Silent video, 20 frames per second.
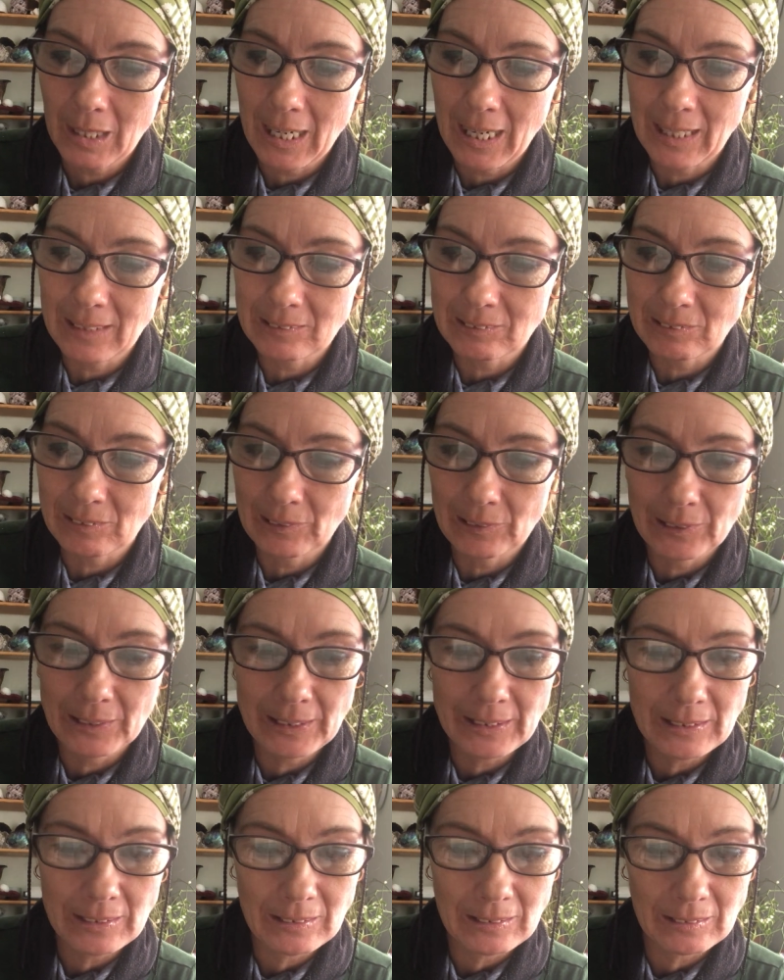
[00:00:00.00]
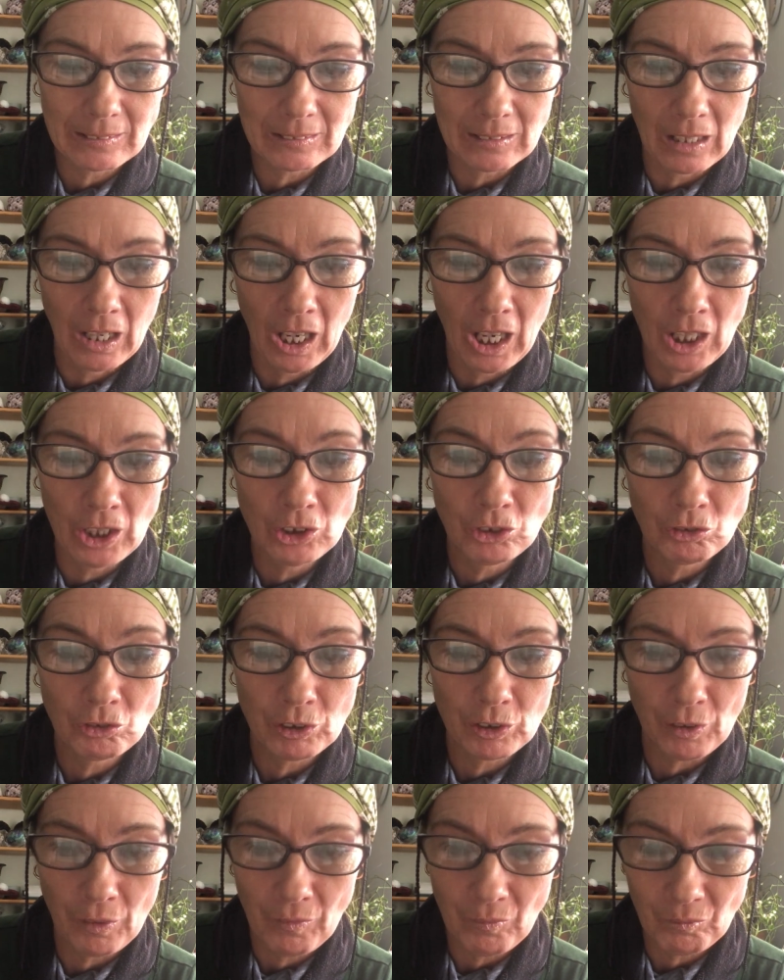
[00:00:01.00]
at least
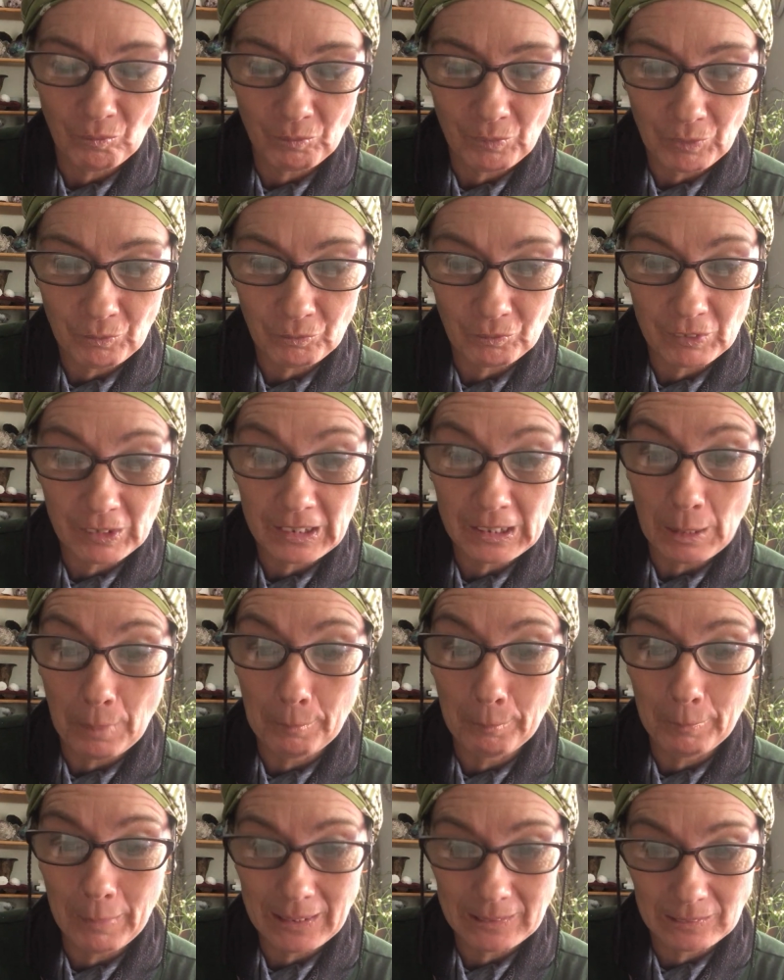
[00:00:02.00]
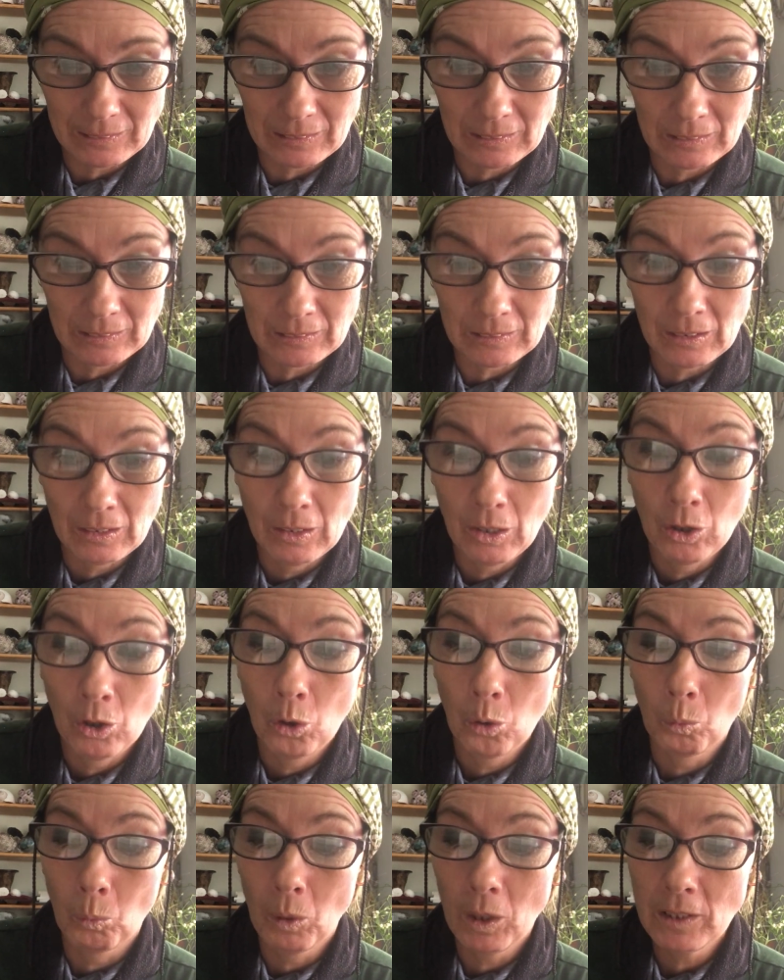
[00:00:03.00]
150 masses
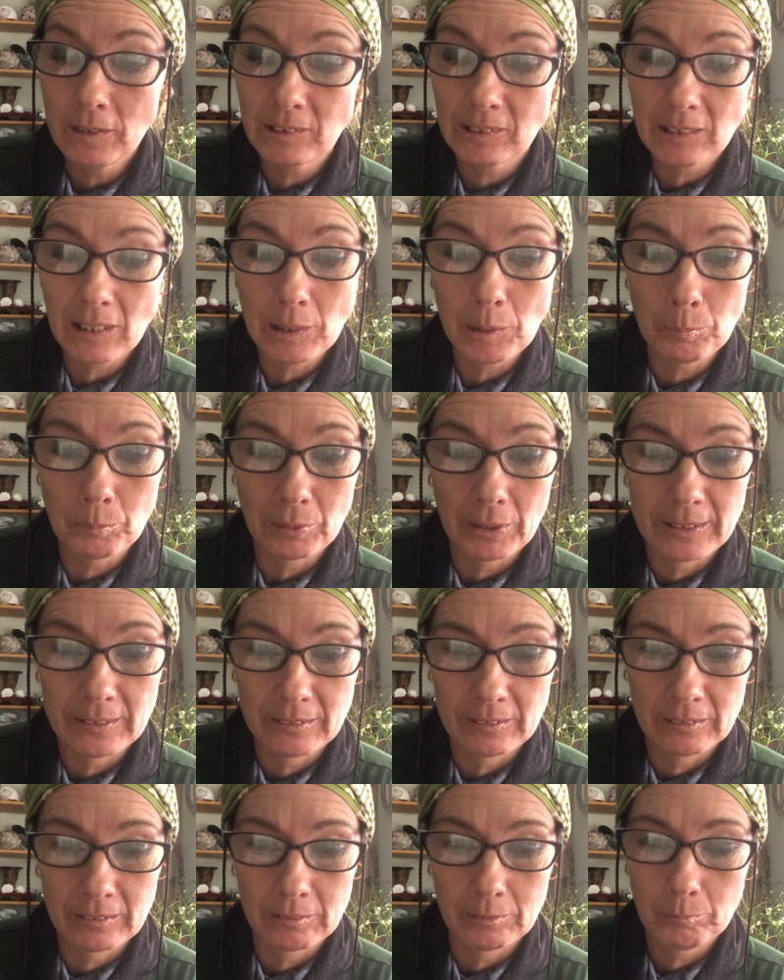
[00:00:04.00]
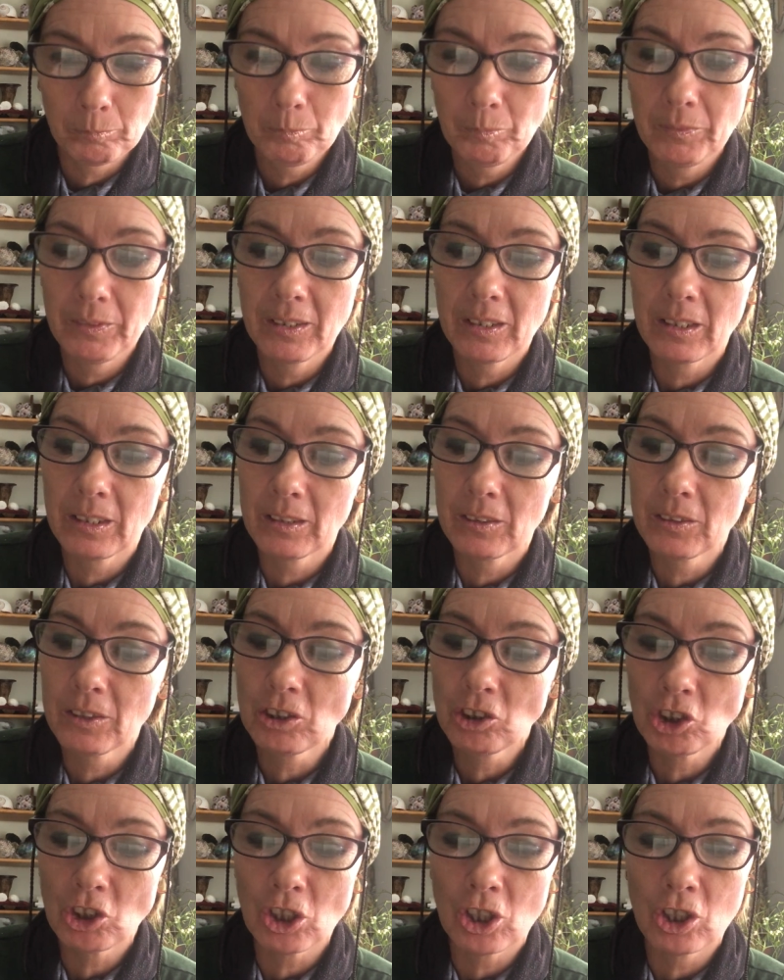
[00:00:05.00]
were celebrated in
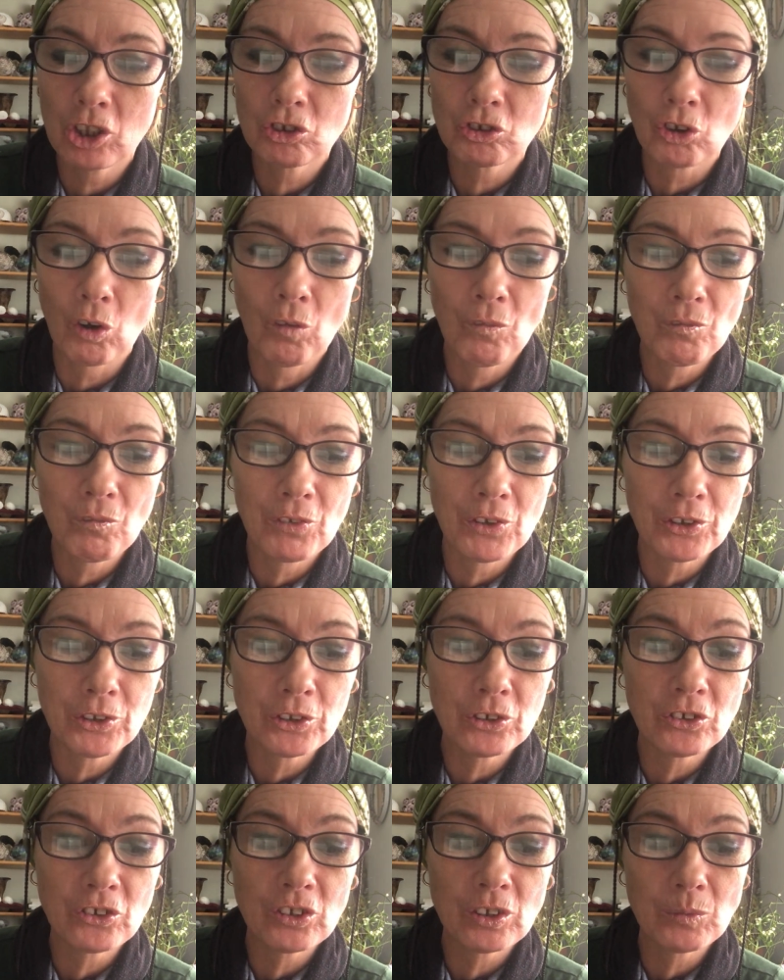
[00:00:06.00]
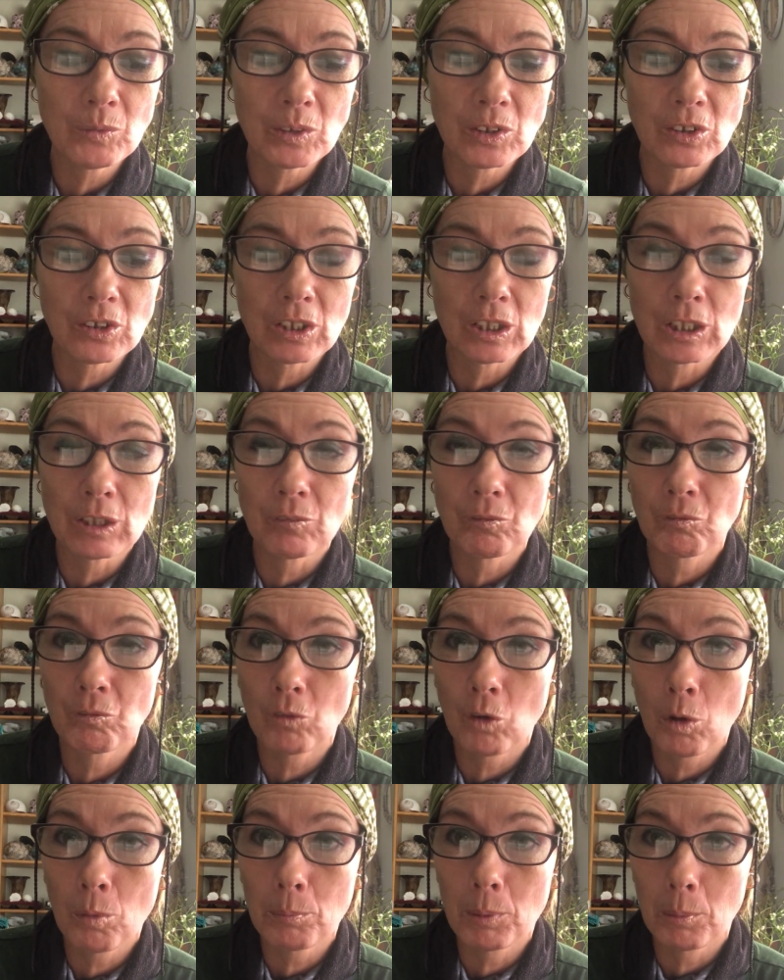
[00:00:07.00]
the Church of the Nativity
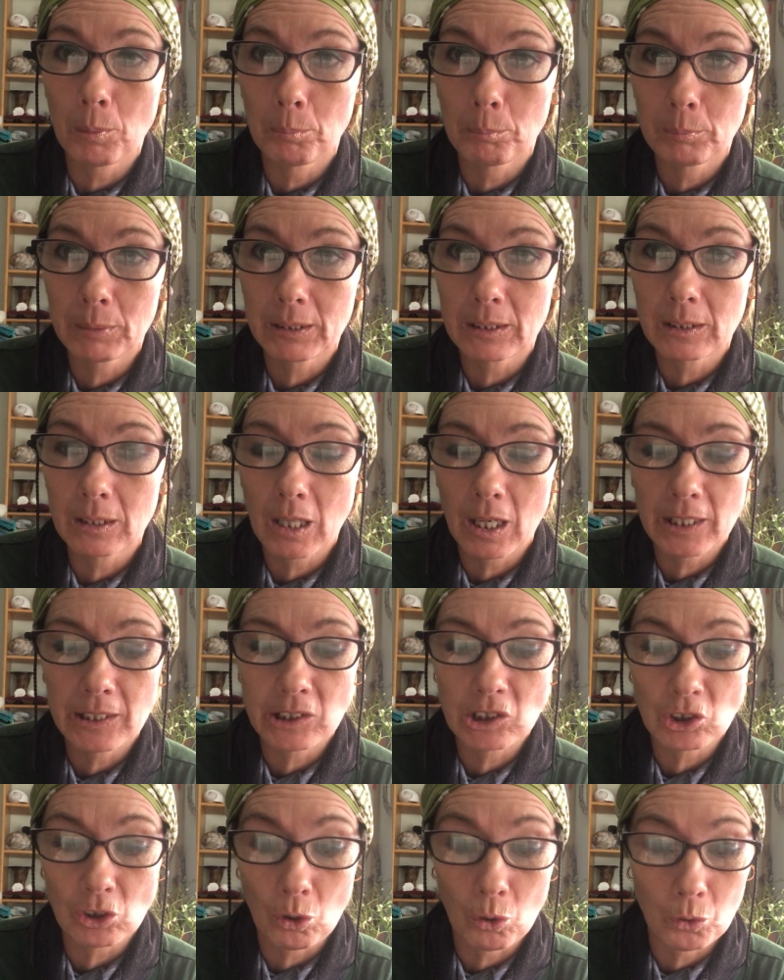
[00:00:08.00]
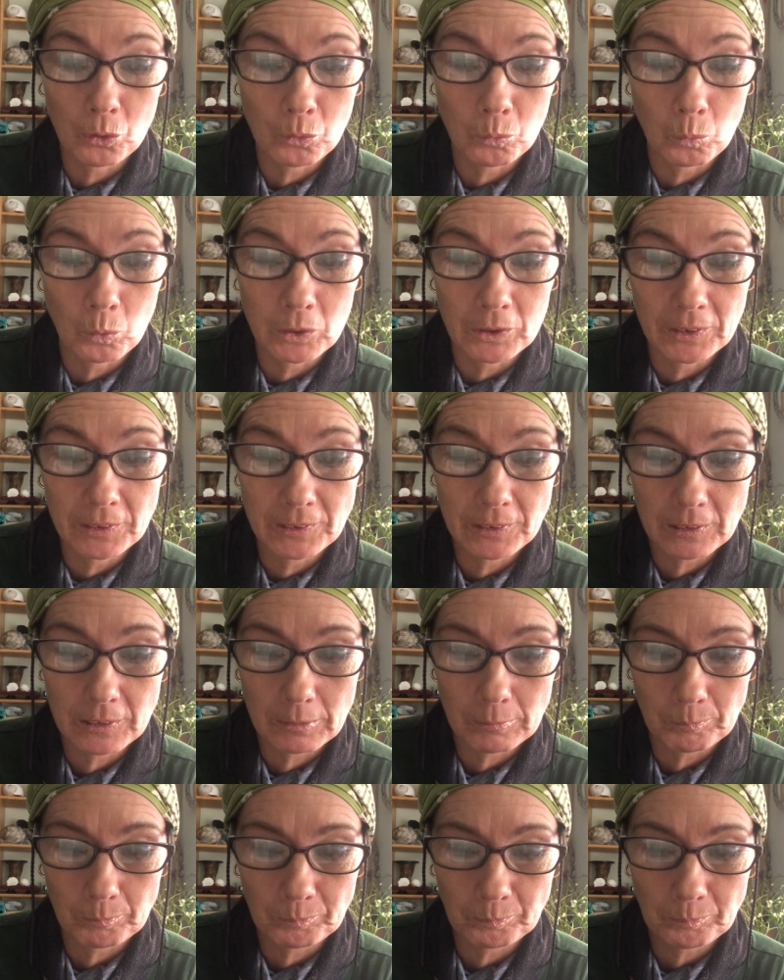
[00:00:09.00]
from midnight onwards.